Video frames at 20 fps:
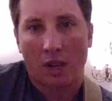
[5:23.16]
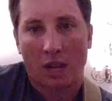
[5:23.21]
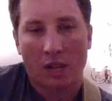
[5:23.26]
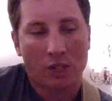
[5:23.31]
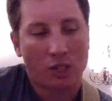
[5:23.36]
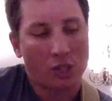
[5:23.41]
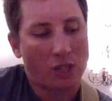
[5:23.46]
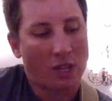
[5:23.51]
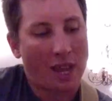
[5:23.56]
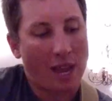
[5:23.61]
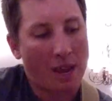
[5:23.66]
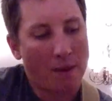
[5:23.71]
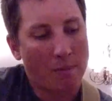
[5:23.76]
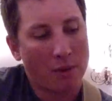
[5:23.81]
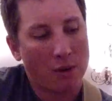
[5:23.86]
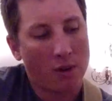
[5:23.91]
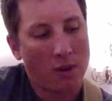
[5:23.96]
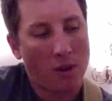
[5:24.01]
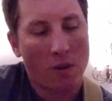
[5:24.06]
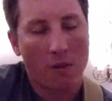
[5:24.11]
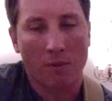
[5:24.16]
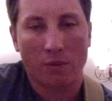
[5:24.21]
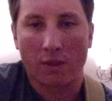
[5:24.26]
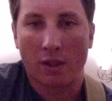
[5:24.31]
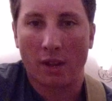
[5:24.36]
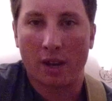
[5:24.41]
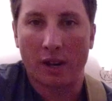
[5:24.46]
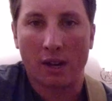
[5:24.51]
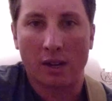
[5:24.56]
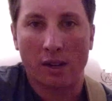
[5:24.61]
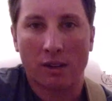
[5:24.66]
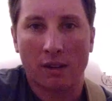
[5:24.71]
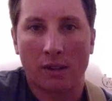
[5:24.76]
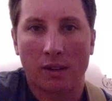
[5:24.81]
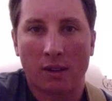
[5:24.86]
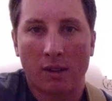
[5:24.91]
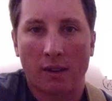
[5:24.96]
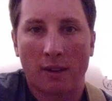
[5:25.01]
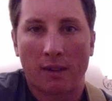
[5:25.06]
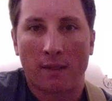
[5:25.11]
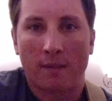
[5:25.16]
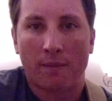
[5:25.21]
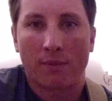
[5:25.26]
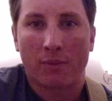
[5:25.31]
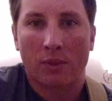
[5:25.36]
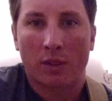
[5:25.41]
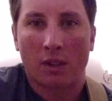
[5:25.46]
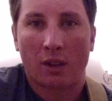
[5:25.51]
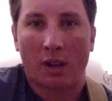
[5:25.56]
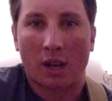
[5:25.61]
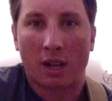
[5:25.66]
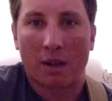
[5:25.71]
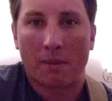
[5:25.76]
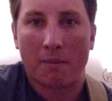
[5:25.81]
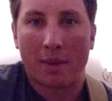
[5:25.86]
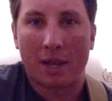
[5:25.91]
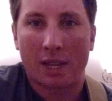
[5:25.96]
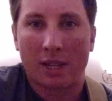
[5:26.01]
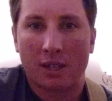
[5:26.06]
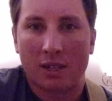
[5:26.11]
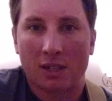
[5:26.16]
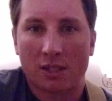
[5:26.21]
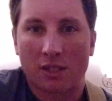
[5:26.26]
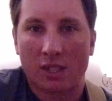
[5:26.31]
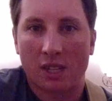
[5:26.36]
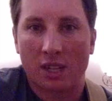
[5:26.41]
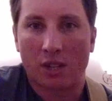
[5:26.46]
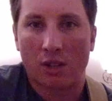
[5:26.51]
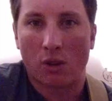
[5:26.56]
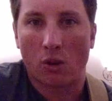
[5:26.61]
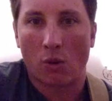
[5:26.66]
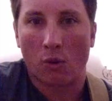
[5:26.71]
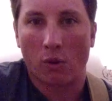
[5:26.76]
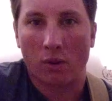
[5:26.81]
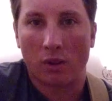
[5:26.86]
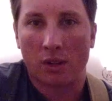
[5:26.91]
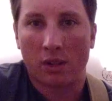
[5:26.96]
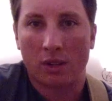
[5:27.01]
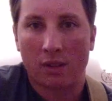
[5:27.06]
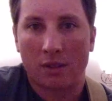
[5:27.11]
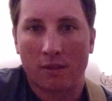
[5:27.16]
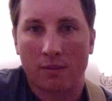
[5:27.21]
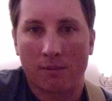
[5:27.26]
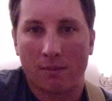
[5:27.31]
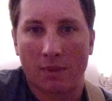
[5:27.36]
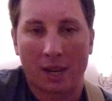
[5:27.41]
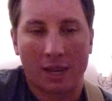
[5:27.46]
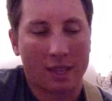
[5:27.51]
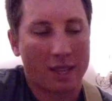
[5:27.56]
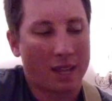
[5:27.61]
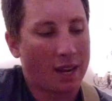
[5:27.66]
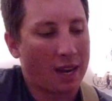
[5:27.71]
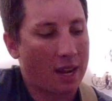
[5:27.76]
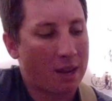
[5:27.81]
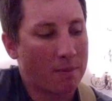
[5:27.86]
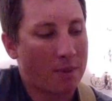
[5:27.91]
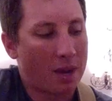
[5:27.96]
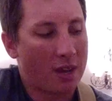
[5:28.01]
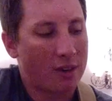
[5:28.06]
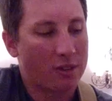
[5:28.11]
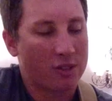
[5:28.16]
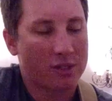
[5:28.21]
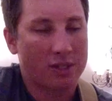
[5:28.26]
I just hammered on there like I'm making a C chord, making that A minor